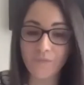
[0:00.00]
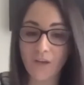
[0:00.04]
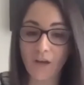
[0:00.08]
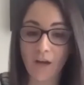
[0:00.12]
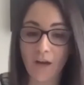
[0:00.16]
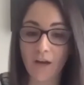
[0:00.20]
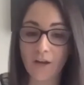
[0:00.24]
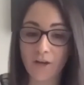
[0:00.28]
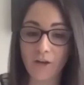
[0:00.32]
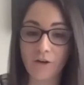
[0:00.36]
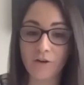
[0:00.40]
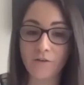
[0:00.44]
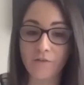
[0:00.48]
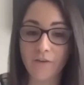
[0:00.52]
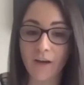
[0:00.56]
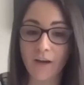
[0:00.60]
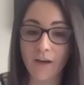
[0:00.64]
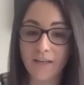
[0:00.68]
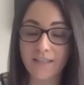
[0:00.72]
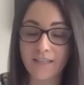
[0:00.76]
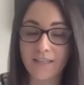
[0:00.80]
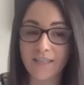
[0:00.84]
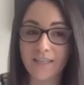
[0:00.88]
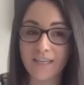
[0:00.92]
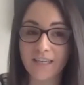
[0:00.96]

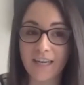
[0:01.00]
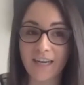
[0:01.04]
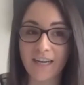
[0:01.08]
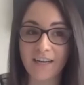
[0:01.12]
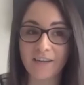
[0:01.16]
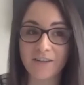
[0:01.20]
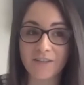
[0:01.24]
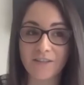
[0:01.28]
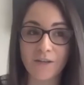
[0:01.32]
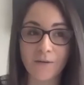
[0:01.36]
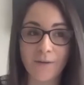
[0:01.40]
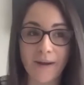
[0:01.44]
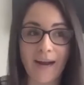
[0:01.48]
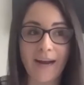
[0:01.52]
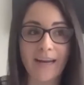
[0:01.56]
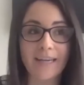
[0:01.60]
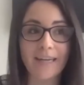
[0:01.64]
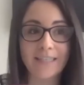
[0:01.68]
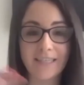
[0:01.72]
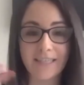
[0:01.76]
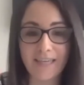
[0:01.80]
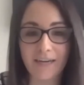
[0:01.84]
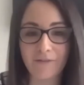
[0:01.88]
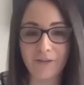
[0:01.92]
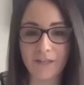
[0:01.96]
university. So
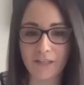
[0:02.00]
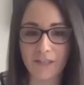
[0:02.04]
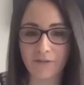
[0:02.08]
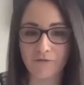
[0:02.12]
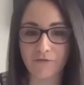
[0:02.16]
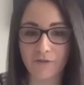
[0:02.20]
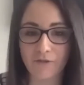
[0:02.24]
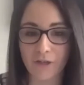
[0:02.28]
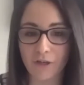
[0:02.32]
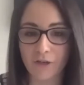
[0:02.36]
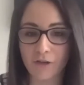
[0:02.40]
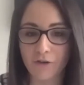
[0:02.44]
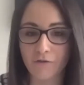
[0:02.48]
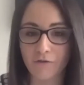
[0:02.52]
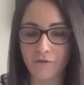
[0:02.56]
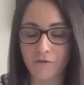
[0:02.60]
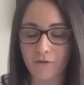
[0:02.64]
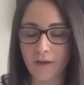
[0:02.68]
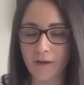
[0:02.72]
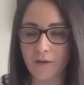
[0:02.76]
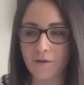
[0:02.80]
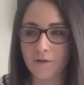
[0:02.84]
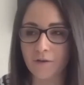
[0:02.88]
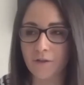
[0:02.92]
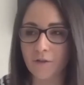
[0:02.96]
it did have a different look and
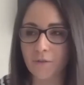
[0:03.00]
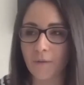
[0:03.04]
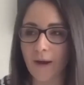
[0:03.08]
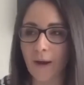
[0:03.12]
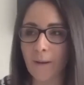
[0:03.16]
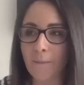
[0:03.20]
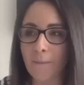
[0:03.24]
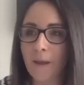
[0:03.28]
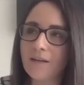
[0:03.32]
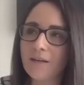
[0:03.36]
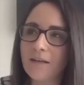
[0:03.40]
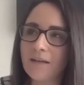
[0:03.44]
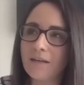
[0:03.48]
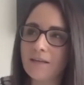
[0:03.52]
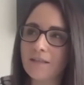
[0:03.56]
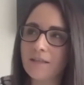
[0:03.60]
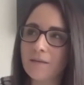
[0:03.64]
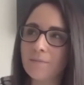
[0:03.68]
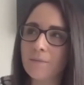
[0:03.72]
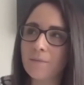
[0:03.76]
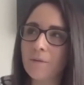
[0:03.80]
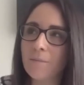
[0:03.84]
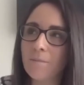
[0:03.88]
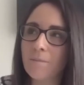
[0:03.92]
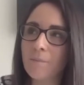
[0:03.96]
feel to it. I think
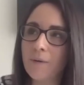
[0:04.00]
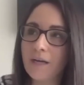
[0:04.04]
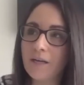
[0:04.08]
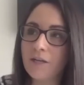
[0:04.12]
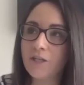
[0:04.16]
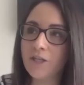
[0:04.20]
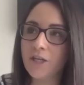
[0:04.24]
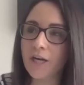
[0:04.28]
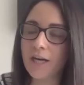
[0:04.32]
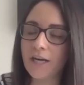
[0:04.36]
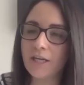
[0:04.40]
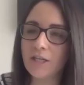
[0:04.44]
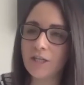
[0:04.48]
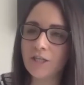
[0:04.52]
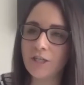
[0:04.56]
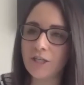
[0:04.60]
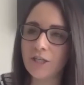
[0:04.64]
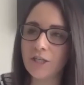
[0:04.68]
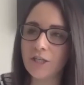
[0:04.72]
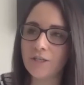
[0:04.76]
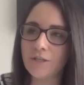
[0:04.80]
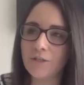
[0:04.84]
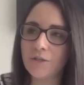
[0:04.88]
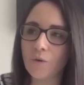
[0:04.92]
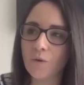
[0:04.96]
some of the big
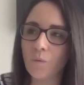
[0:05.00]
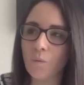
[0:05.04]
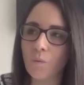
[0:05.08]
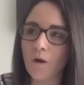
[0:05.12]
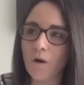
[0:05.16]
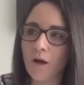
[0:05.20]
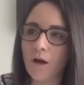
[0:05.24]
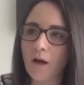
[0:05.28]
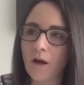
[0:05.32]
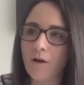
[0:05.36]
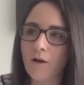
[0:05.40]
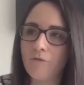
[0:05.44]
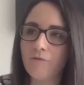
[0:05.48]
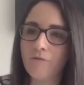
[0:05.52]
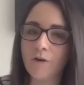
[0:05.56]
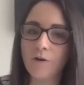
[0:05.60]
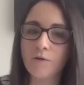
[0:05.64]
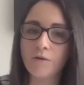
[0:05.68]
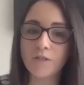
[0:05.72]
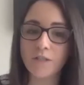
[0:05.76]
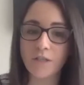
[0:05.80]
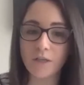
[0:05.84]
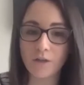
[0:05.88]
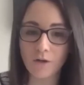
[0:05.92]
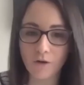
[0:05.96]
changes were
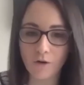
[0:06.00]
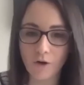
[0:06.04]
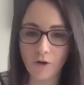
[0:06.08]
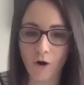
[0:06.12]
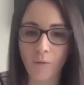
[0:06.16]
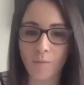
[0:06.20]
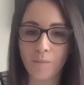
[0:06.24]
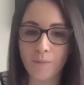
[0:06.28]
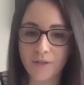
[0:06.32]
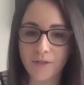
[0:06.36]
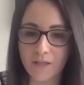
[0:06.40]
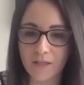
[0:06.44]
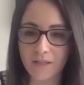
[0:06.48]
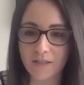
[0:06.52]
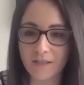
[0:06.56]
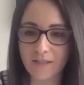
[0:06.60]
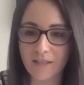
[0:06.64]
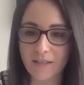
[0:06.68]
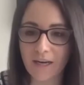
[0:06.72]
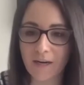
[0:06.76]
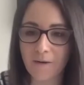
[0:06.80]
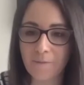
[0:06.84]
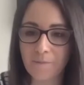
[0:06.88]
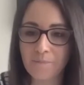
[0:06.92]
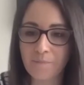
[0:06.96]
focusing on
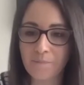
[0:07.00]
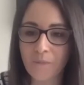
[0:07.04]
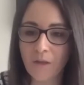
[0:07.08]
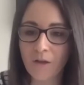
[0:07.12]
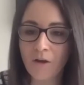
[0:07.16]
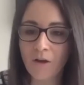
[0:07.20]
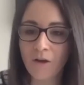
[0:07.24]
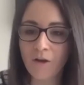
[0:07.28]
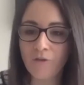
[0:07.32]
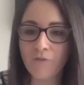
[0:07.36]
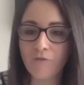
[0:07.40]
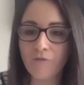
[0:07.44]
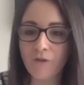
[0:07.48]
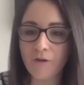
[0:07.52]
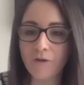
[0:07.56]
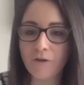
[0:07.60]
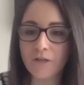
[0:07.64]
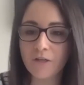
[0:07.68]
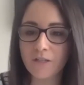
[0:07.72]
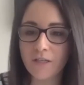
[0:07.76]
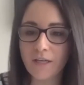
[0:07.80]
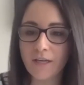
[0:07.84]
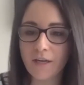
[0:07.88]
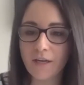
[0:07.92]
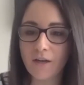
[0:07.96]
competency,
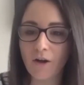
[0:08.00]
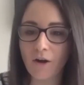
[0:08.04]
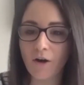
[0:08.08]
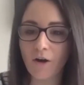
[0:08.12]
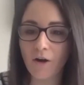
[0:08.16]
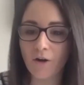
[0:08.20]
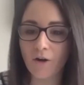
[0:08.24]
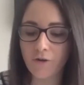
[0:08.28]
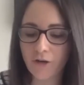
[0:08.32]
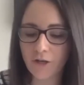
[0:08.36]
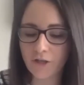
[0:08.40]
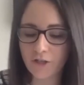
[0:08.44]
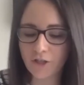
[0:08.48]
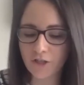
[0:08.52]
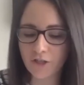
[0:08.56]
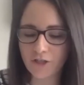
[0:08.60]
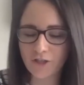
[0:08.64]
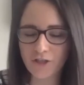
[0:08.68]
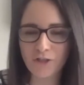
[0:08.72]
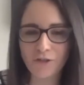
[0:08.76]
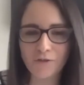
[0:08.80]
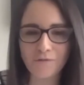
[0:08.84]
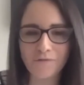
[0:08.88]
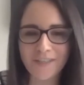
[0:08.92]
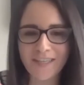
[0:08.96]
focusing on, just
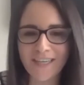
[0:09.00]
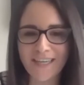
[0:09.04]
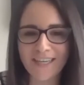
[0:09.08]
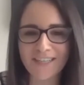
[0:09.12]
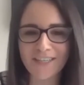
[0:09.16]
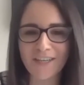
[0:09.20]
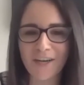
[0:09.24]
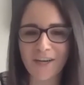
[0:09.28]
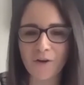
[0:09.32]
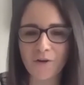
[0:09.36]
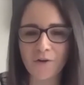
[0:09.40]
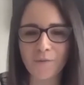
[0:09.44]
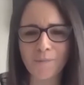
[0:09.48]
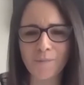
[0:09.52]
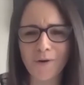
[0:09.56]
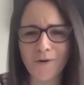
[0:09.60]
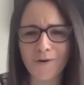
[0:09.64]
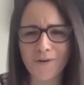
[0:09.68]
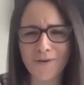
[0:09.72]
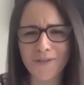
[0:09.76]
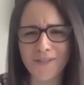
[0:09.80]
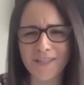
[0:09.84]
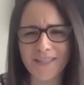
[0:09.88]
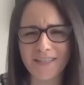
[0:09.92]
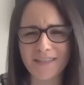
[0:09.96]
because you've ticked a load of
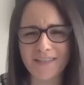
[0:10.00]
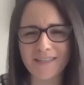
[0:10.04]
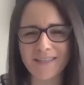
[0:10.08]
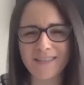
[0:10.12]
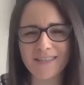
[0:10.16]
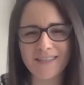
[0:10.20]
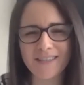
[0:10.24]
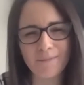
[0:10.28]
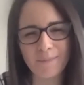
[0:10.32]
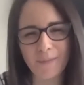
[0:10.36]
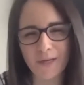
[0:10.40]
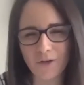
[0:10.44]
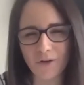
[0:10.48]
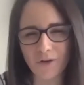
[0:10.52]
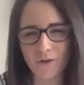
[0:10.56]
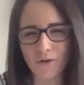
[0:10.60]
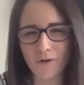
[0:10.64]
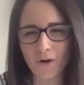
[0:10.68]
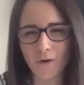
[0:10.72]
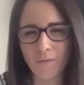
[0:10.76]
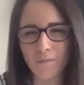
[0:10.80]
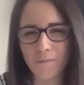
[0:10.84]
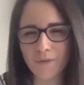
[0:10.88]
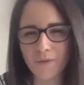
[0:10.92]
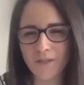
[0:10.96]
boxes, does that mean you're
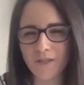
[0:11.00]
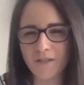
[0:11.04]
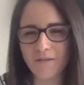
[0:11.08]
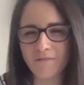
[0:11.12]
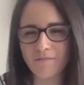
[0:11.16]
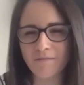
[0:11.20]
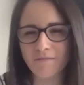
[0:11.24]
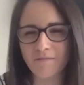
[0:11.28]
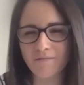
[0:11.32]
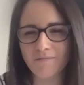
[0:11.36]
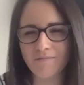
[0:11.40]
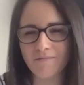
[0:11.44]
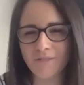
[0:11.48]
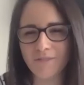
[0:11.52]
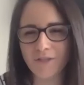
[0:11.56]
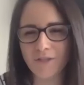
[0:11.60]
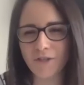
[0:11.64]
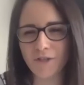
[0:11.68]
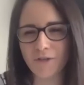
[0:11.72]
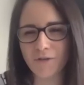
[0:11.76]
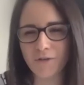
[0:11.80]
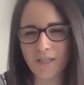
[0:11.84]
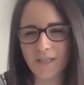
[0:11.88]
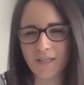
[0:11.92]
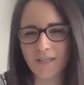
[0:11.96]
competent to
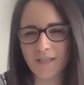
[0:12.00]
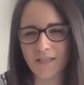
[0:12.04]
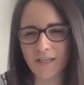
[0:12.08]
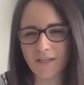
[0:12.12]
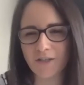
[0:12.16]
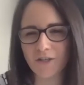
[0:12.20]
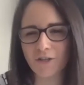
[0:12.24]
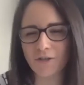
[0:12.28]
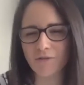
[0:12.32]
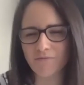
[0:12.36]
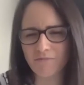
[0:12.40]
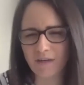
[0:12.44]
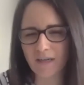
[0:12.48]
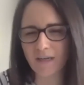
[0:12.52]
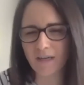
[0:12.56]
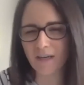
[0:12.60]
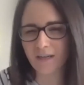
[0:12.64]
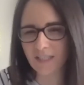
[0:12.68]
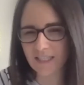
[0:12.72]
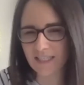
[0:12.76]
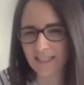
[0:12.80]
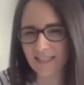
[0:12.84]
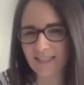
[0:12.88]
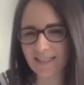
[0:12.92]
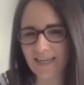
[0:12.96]
do this thing? Do you really
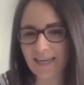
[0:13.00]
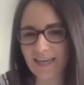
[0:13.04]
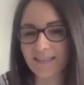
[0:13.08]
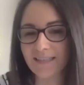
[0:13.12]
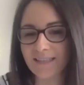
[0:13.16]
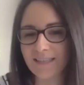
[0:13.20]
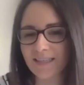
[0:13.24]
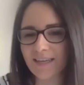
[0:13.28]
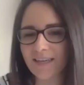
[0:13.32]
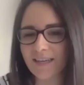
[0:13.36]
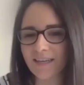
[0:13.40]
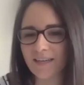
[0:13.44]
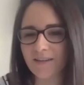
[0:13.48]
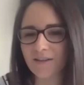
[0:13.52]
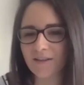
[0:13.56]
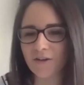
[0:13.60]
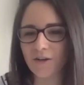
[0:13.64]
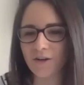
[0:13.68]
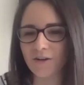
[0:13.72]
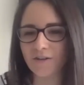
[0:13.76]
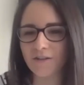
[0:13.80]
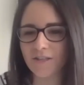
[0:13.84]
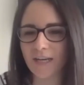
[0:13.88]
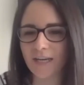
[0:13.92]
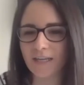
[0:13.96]
understand it in the
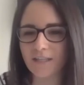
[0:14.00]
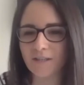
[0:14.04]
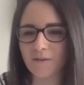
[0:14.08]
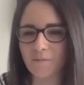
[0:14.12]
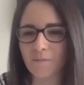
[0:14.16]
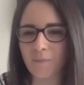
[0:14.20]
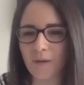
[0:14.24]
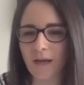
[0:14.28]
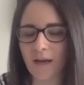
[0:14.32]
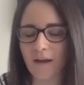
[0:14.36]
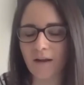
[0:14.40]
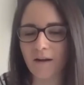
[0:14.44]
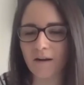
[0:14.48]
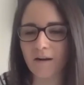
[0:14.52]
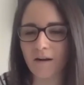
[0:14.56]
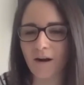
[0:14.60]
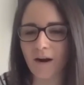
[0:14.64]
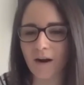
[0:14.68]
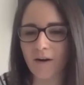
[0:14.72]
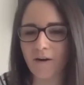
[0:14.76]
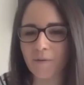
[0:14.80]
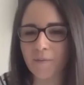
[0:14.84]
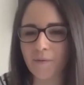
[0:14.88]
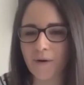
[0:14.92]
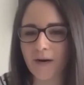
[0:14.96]
context of being a
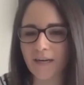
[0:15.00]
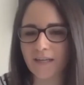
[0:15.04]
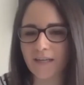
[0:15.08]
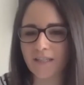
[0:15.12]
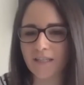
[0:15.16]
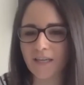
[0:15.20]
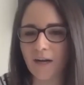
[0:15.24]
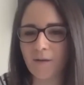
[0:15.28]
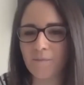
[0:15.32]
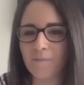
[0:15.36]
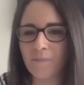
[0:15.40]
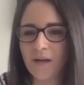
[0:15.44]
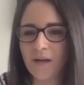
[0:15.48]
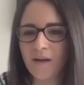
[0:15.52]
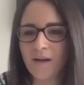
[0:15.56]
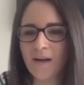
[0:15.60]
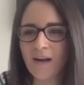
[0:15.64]
chiropractor?